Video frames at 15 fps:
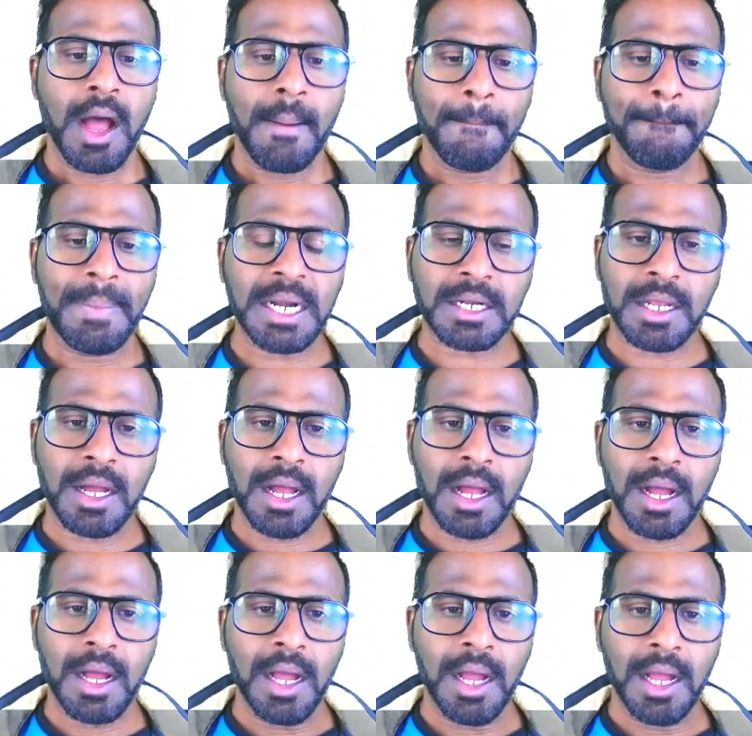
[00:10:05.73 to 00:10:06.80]
but
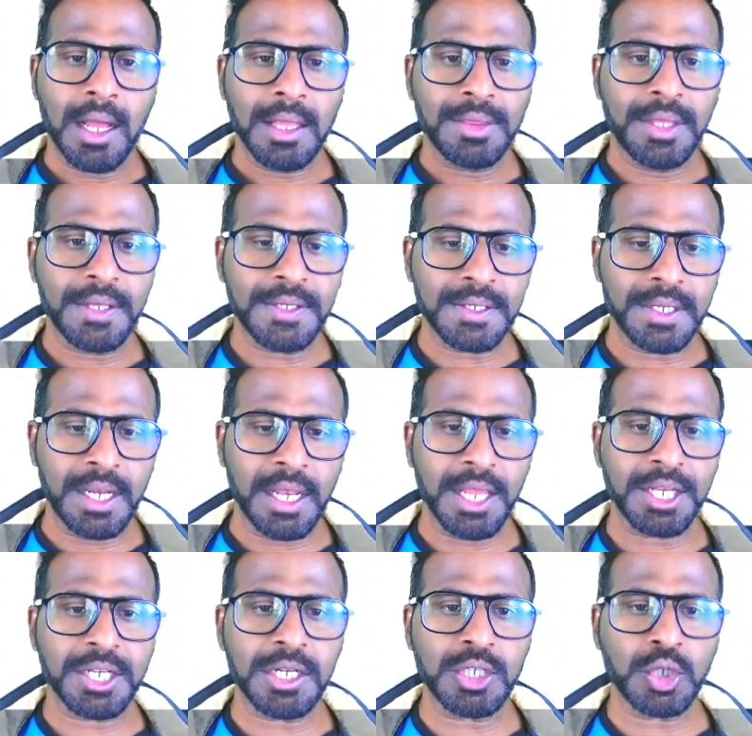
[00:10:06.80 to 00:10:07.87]
this
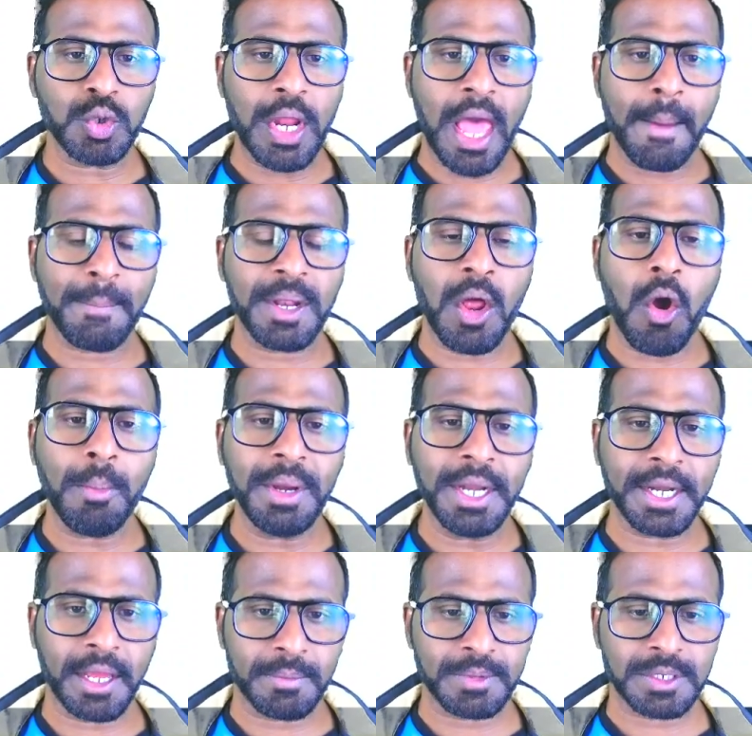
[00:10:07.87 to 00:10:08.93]
deletion should happen how many
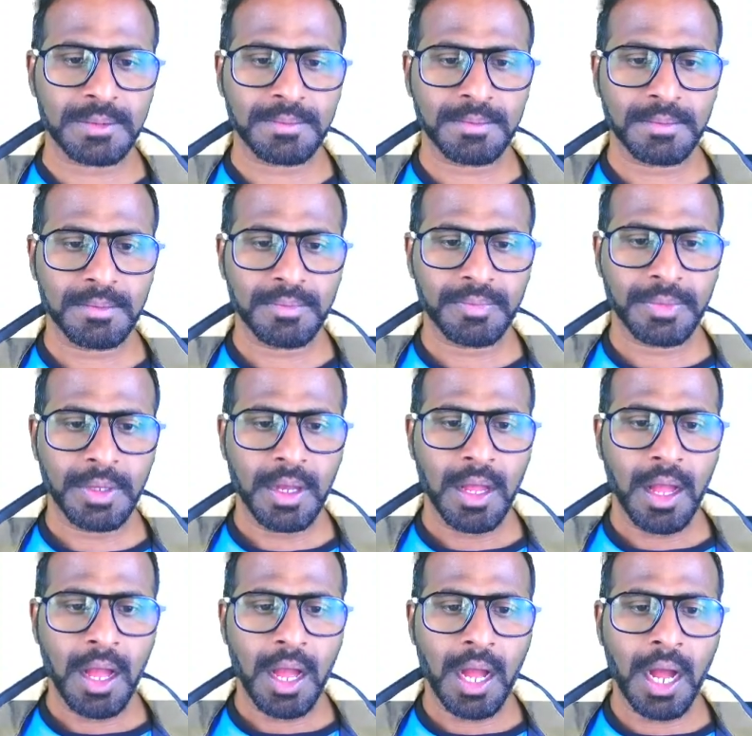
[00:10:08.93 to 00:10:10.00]
times?
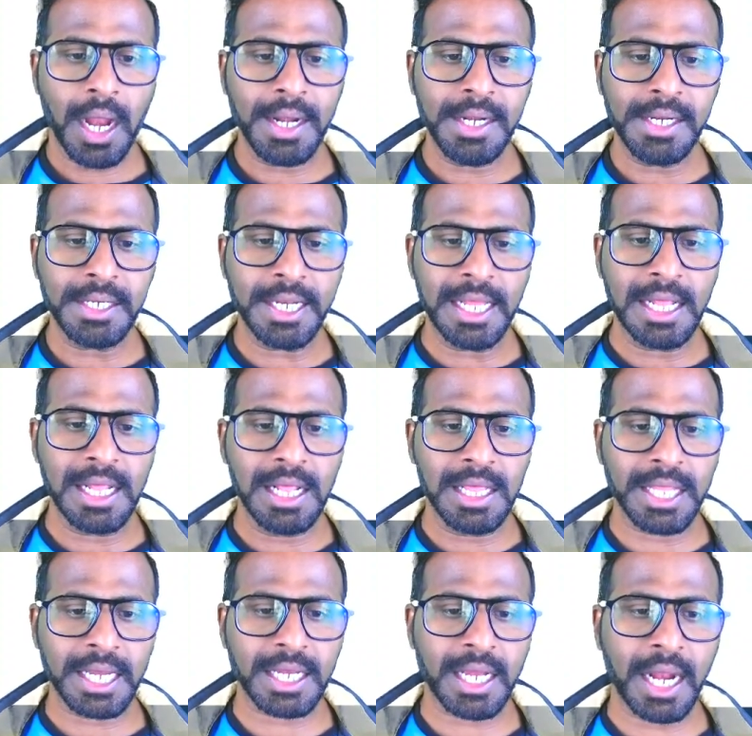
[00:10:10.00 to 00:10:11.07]
until
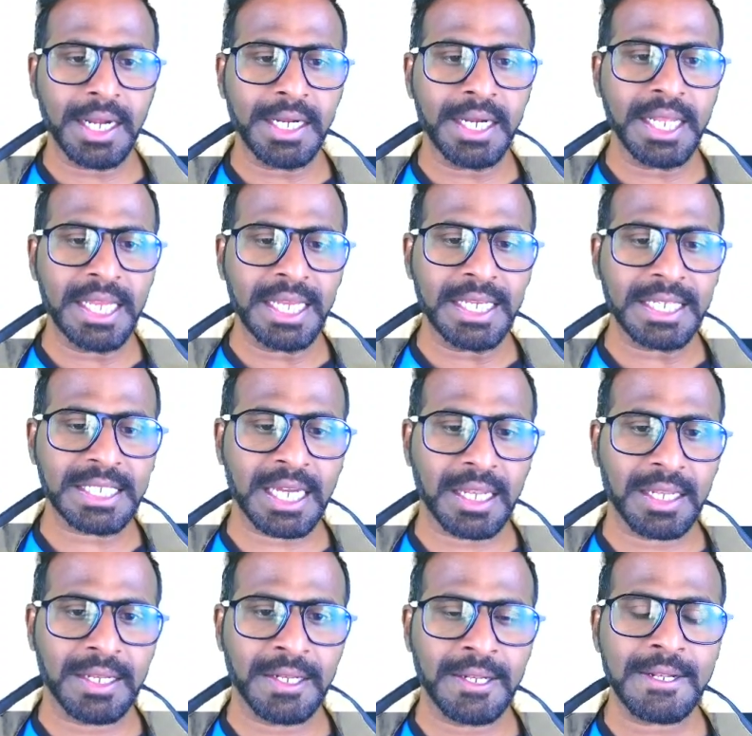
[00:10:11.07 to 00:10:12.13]
the
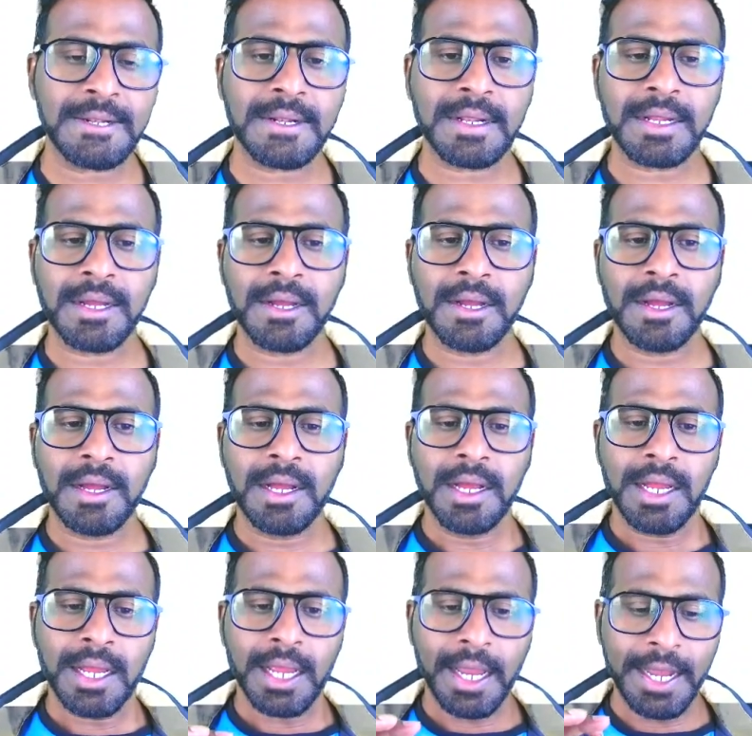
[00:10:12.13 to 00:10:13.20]
condition,
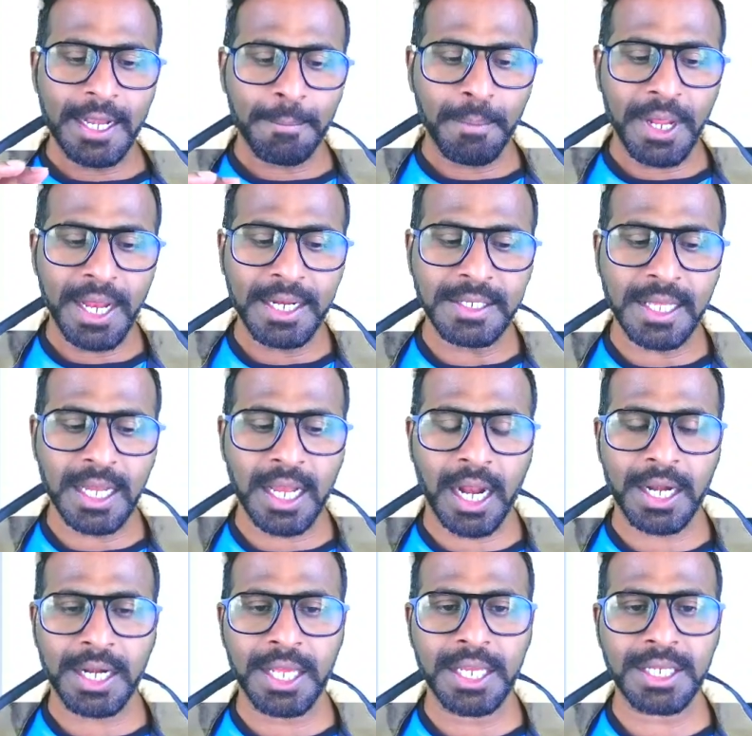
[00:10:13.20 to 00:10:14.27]
it meets the
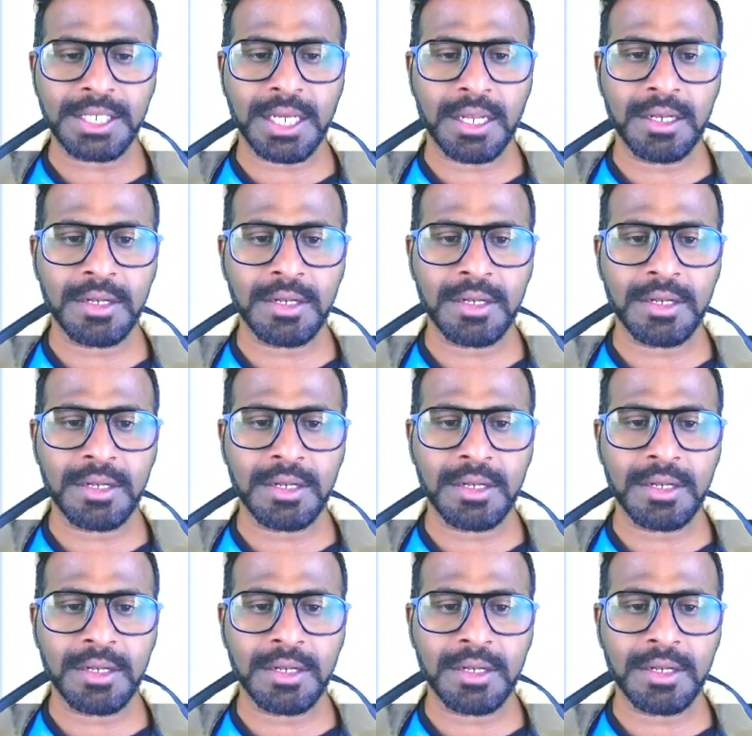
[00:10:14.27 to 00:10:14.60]
condition